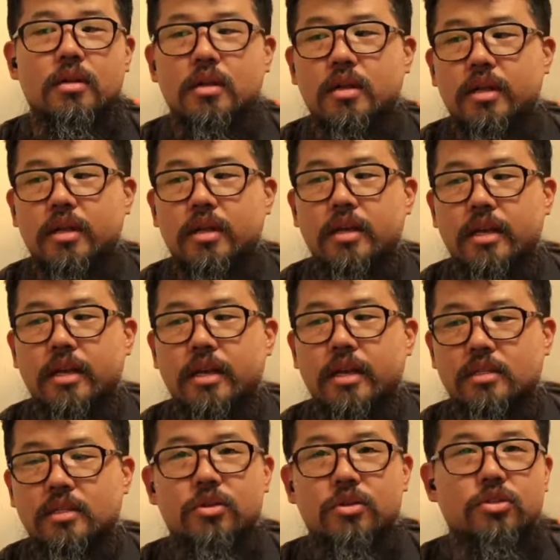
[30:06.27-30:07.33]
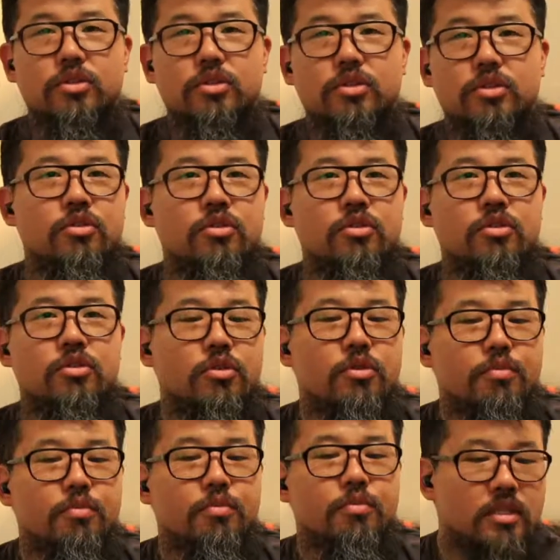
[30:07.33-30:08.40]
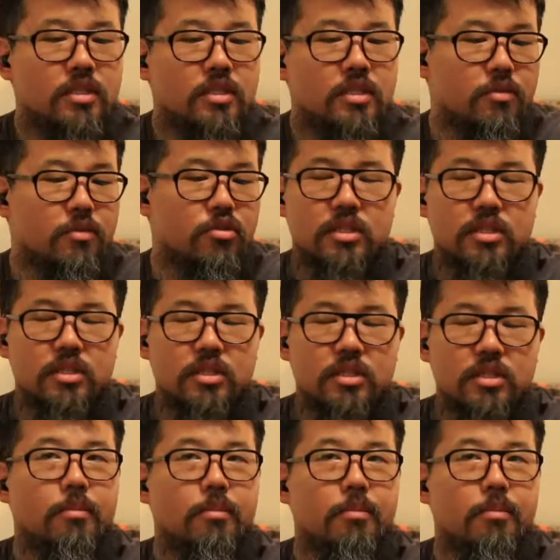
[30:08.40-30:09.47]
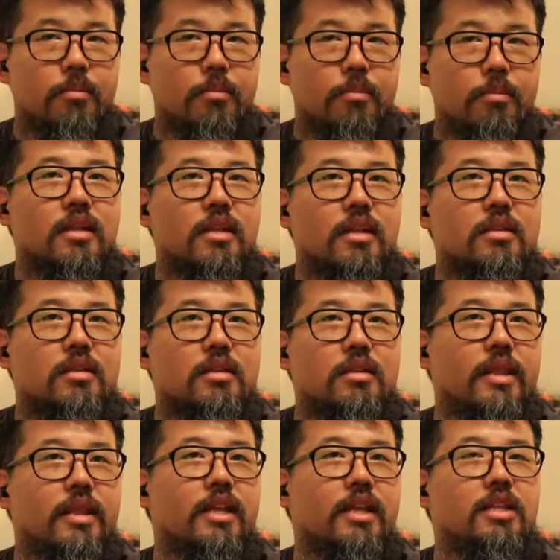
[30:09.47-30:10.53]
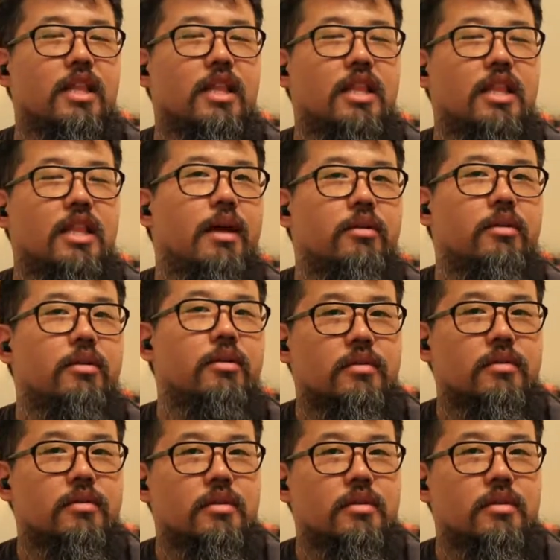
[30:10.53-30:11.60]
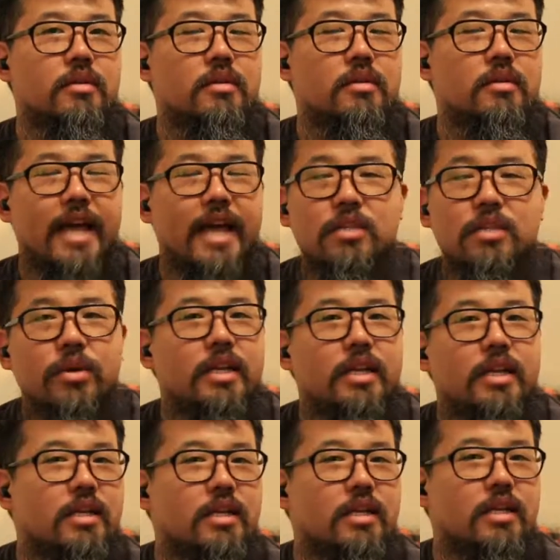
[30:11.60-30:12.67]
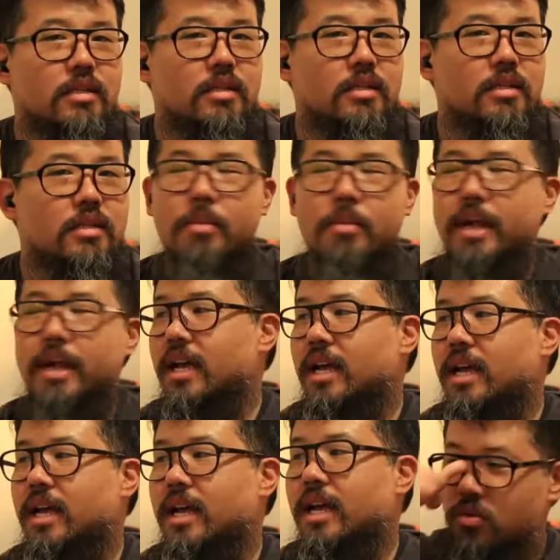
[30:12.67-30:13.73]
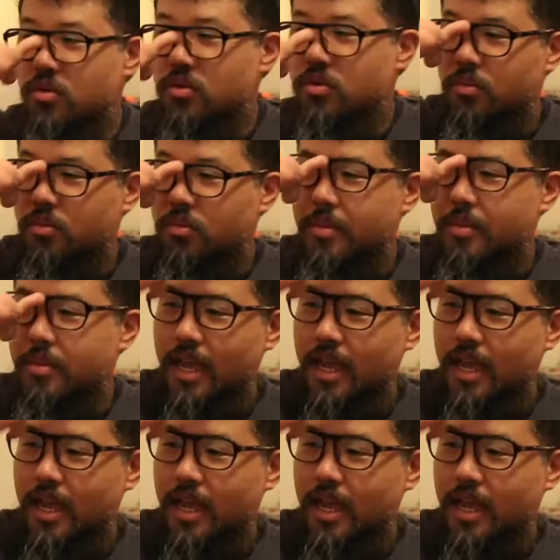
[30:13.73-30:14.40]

is someone who puts the person back into the hole that they just climbed out of. That's what it is. Oh my God. Whoo, man.